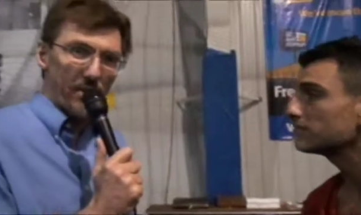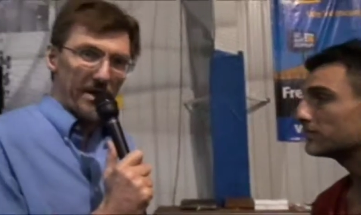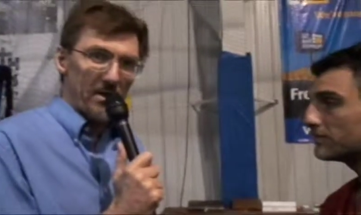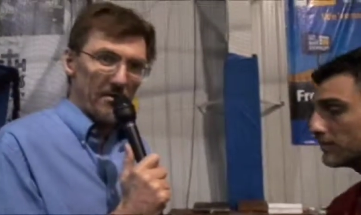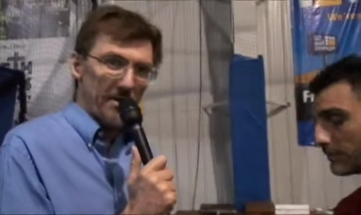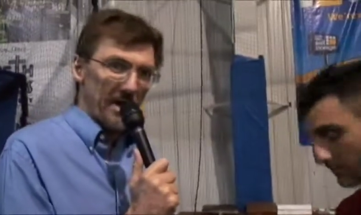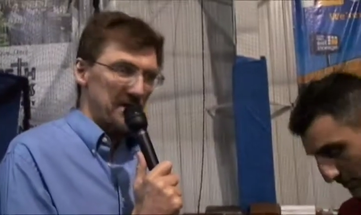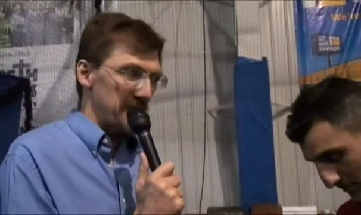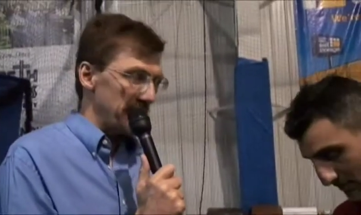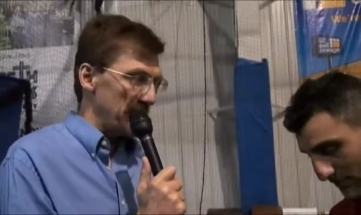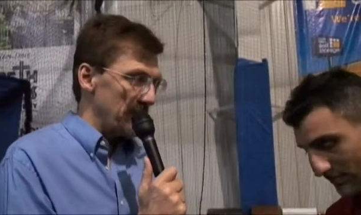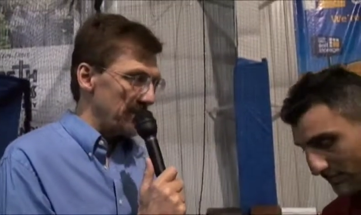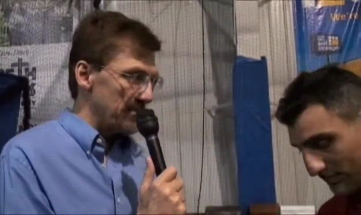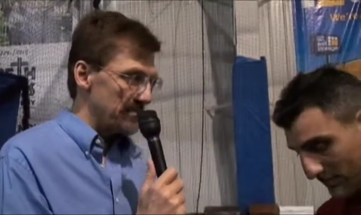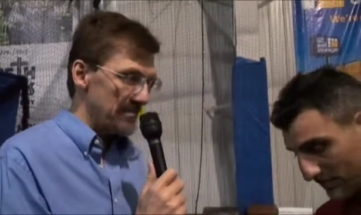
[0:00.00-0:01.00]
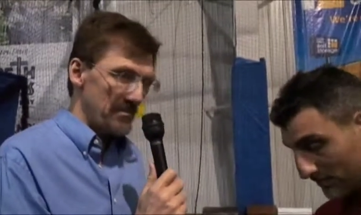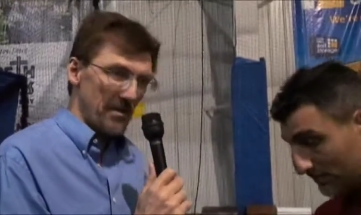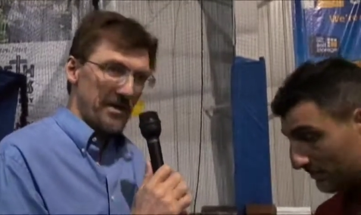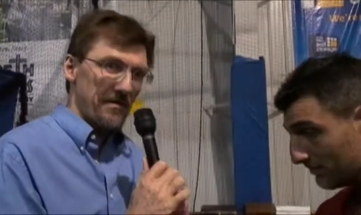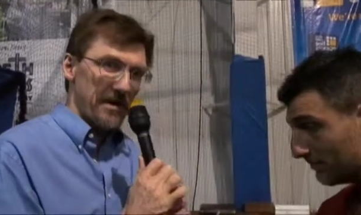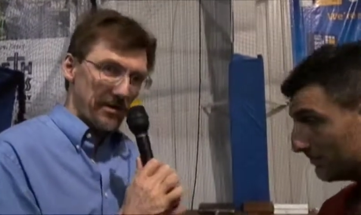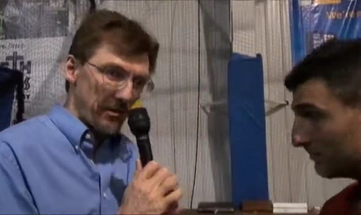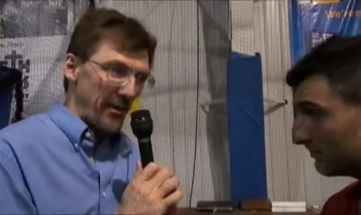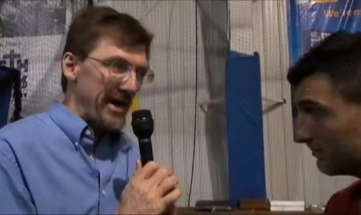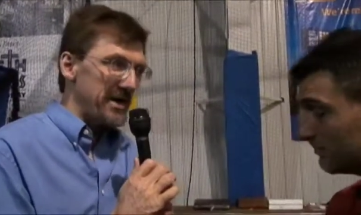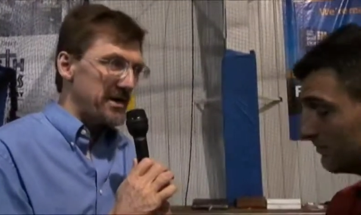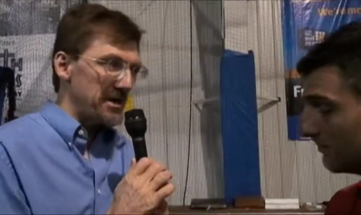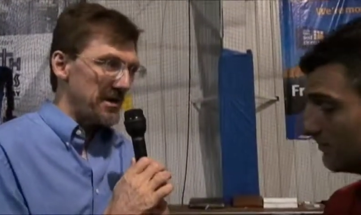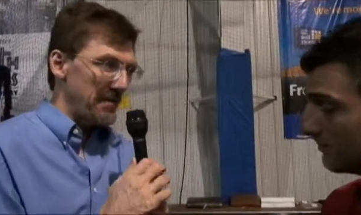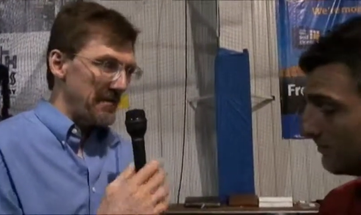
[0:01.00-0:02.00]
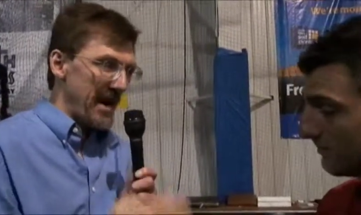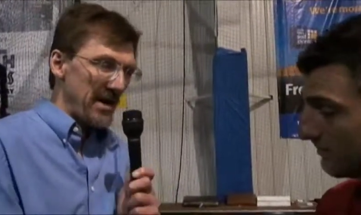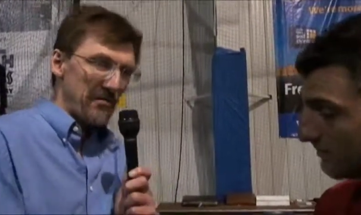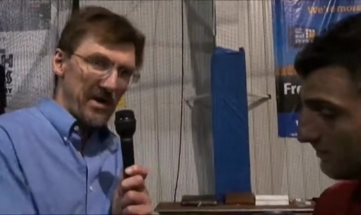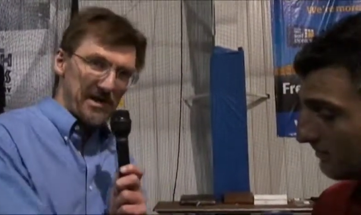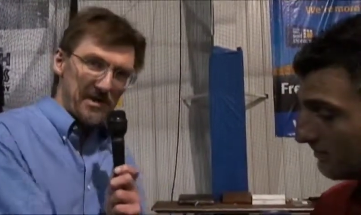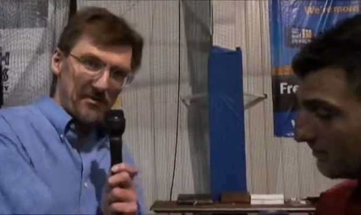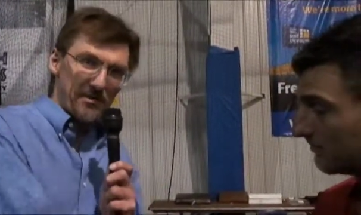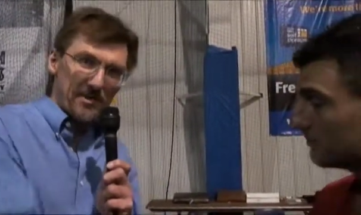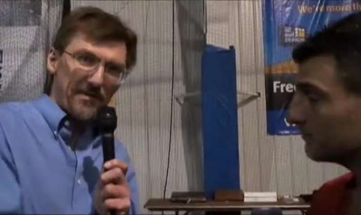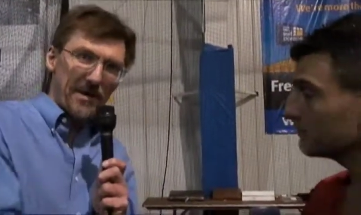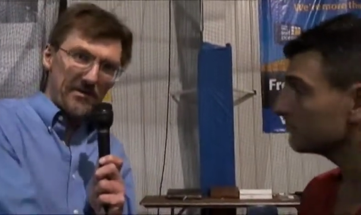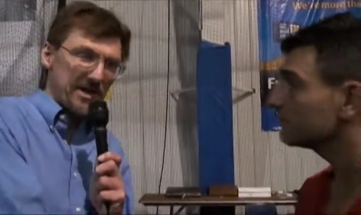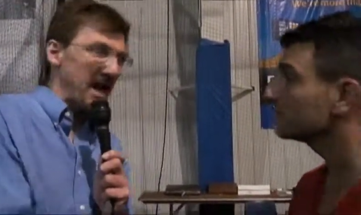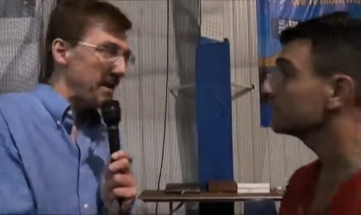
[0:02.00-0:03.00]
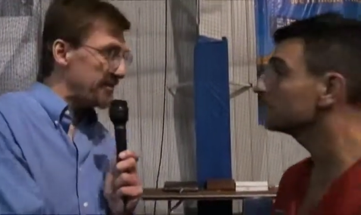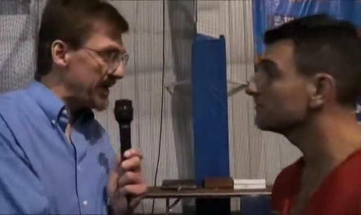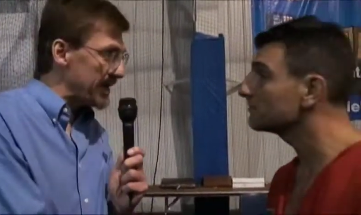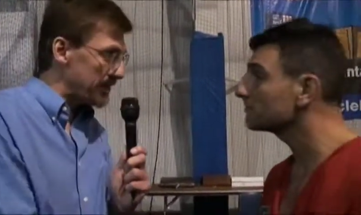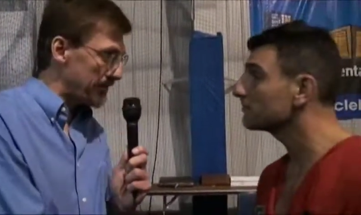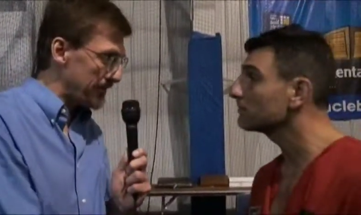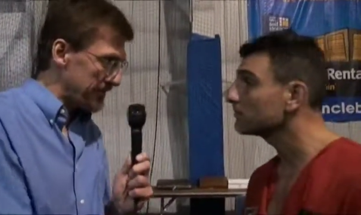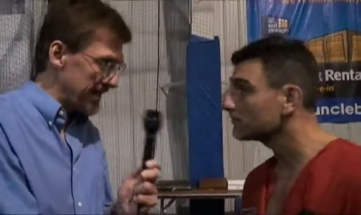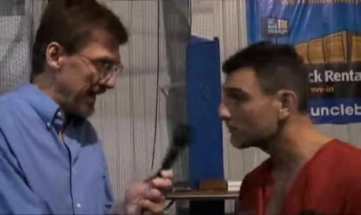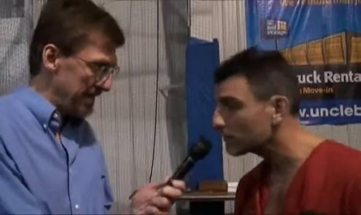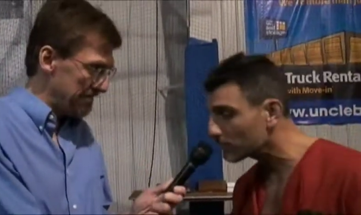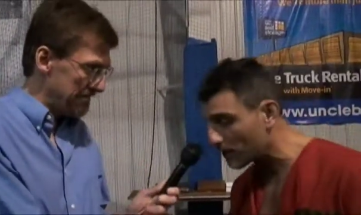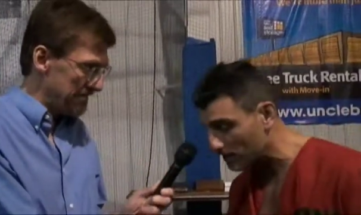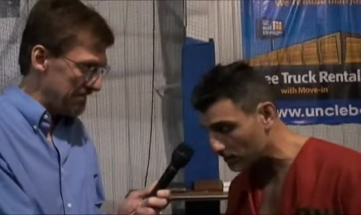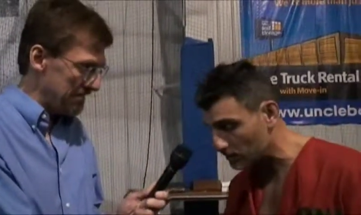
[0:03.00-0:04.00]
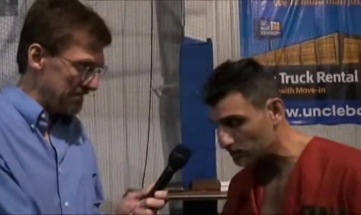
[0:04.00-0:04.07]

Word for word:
Speaker 1: Guido Nunzio, one of the great mat wrestlers of our time. Thank you for your time. Thank